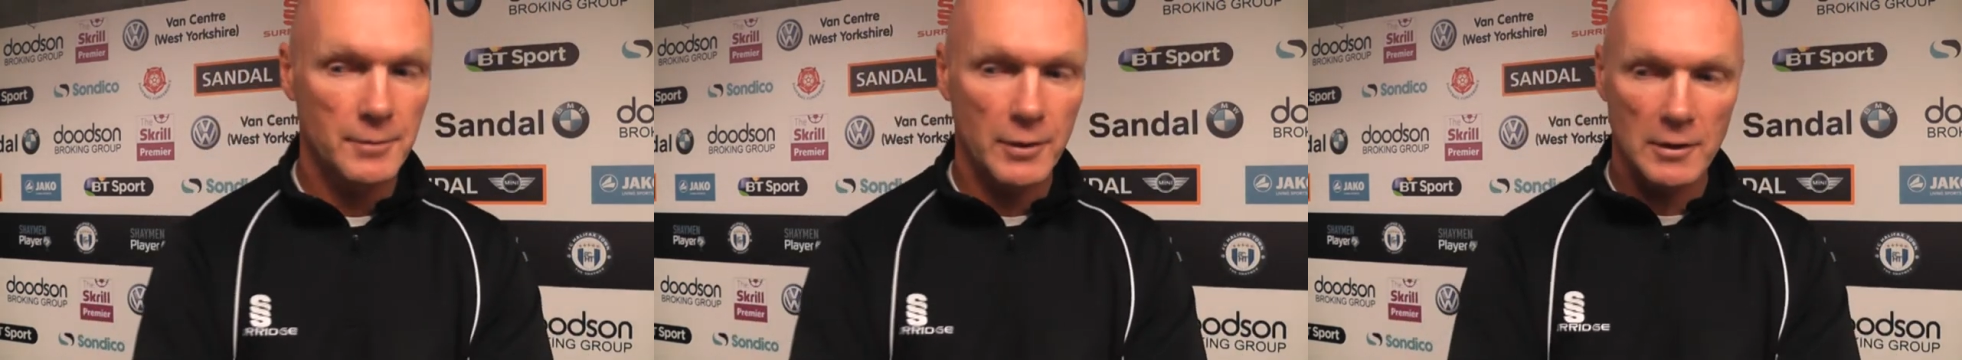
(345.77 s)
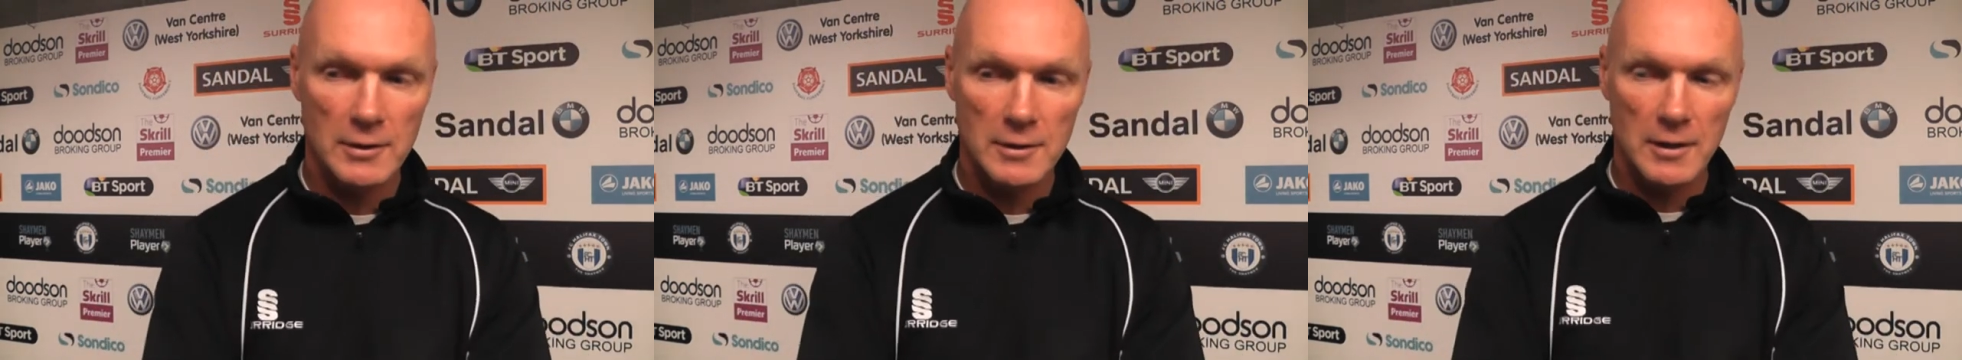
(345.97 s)

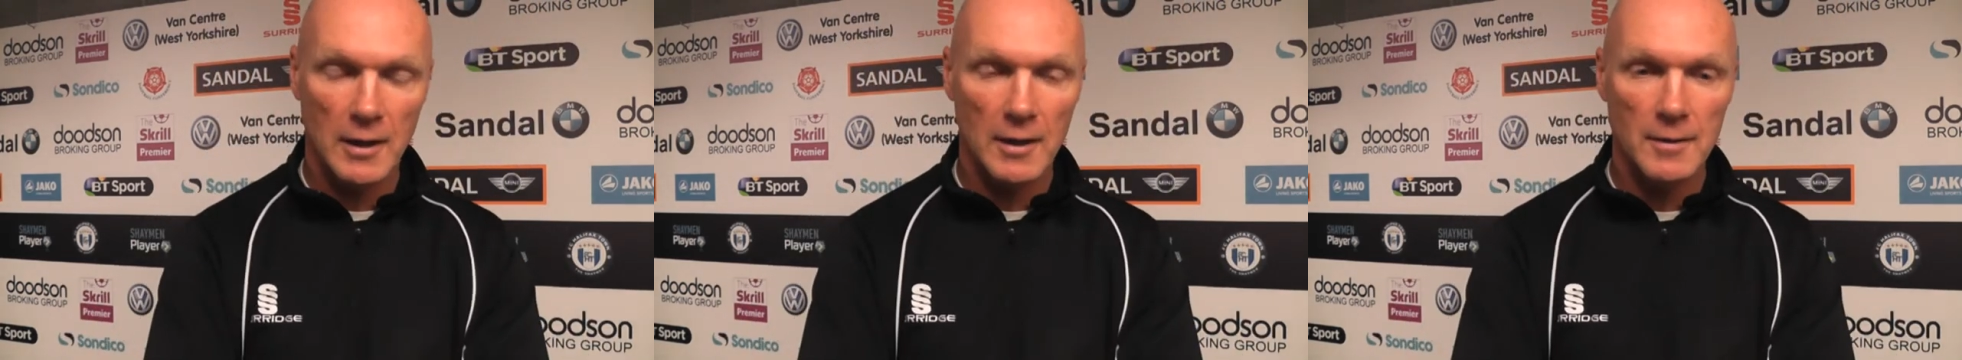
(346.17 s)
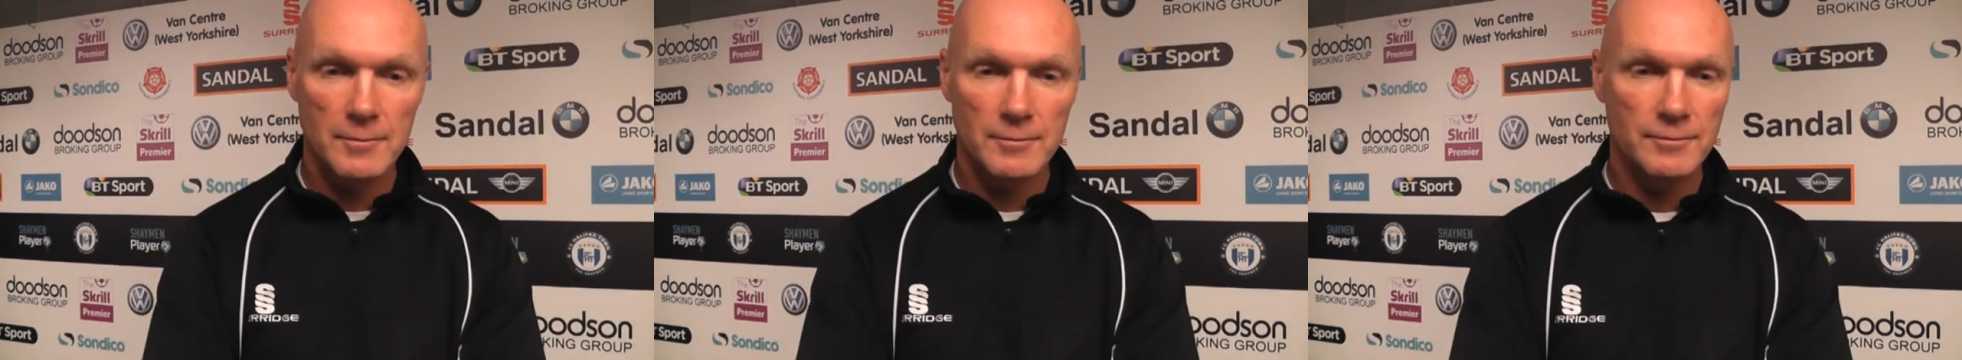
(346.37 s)
but
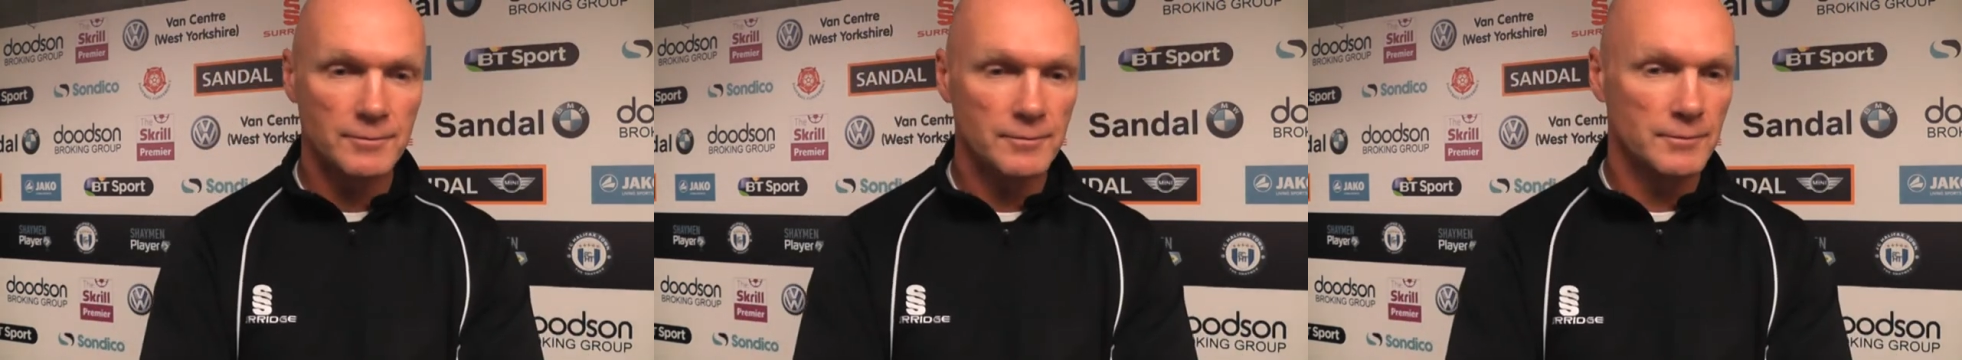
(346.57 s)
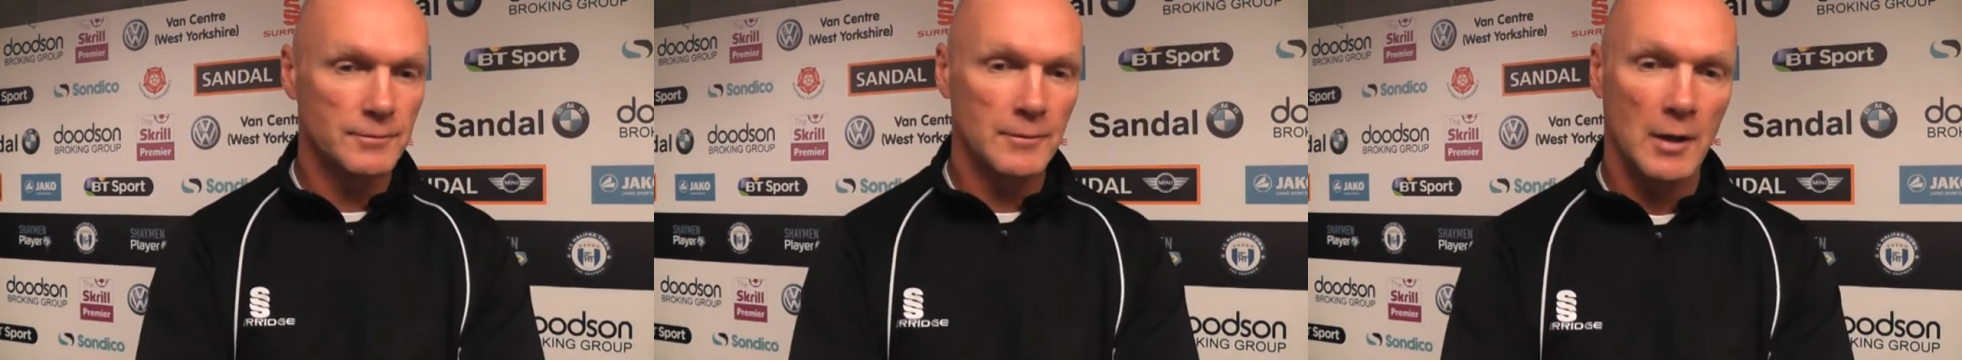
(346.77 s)

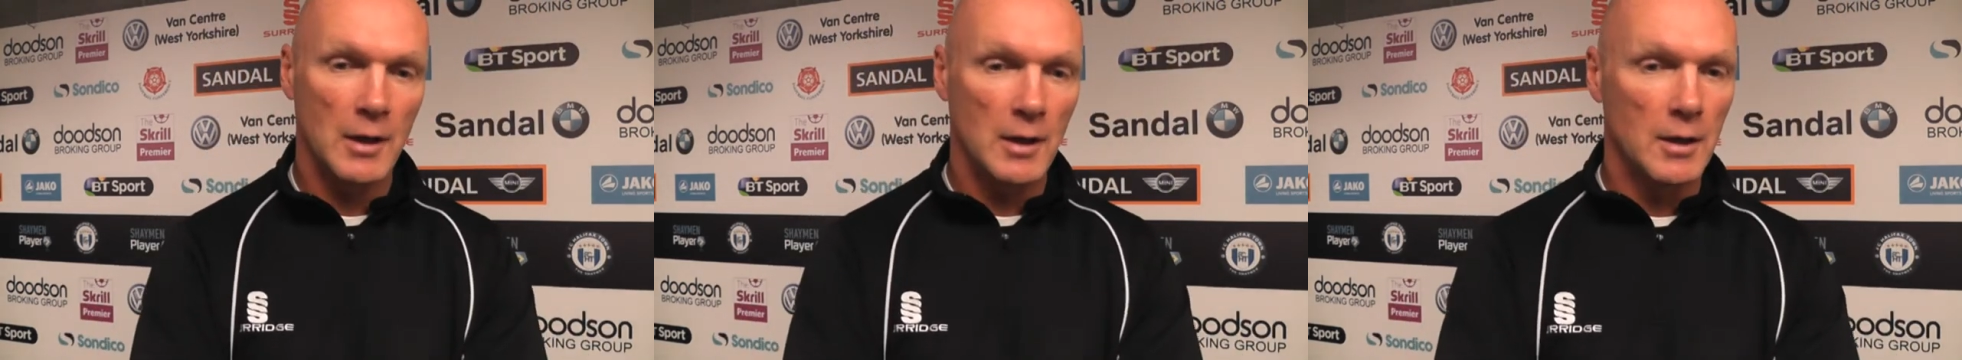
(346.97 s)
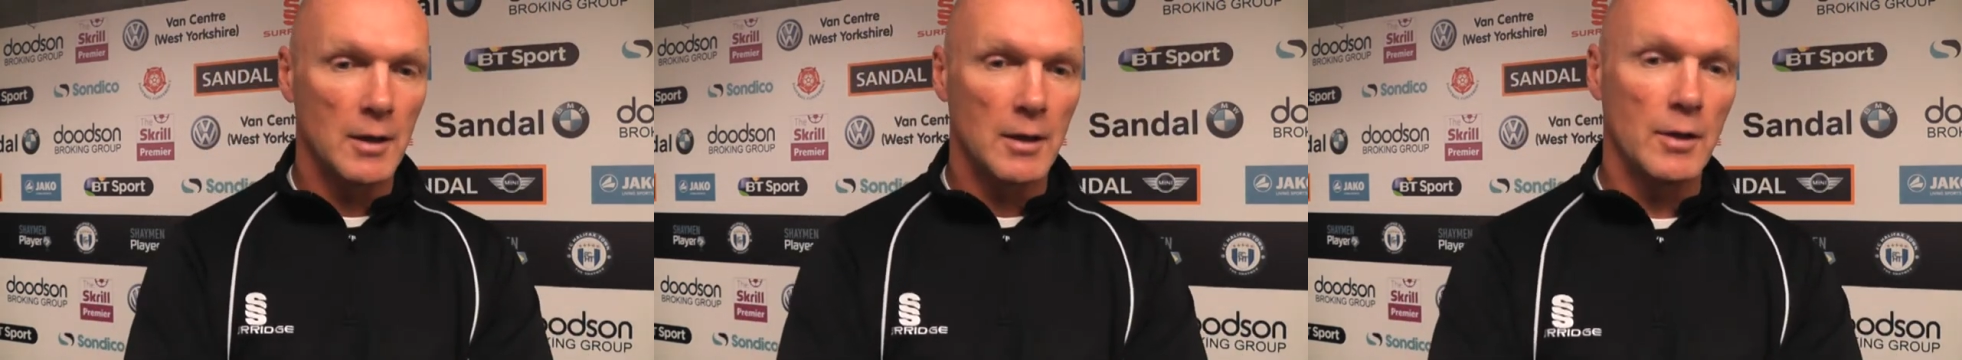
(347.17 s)

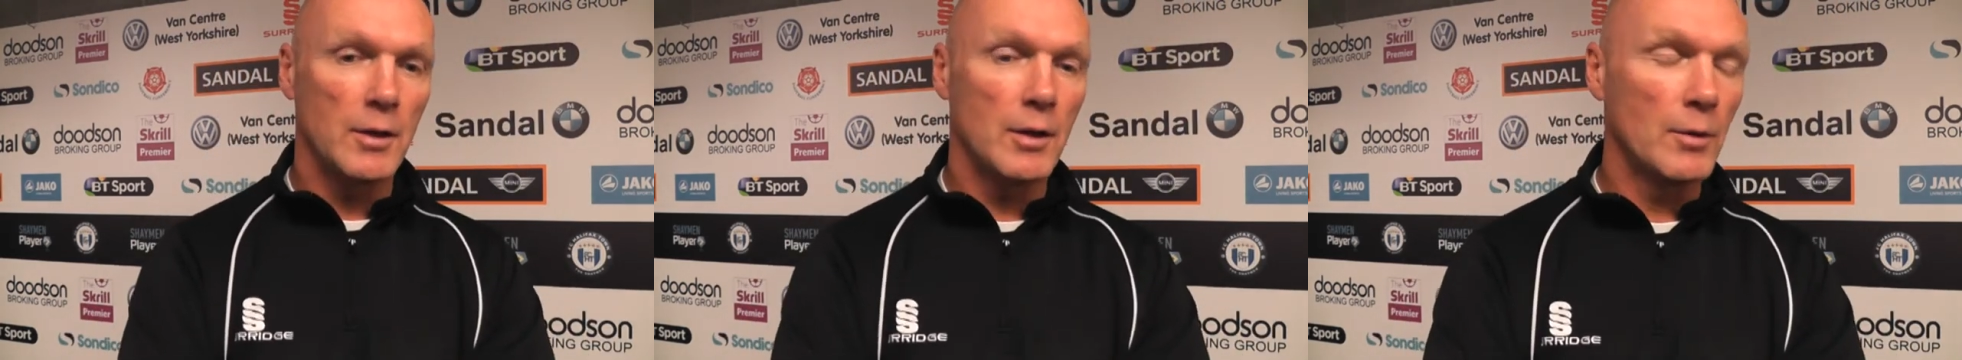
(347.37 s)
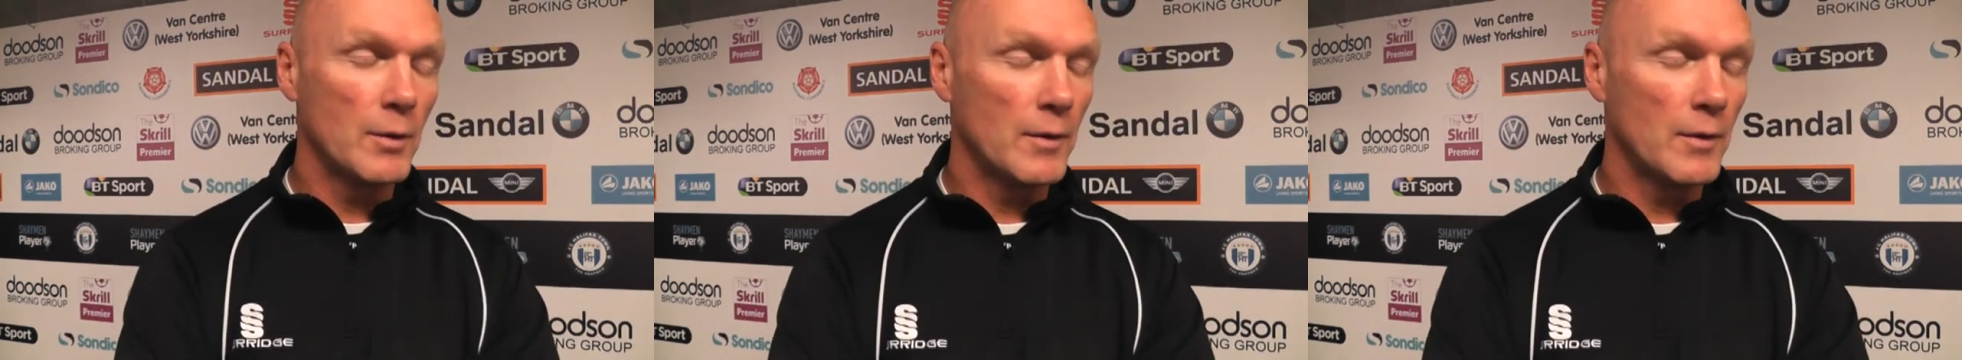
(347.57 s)
you know,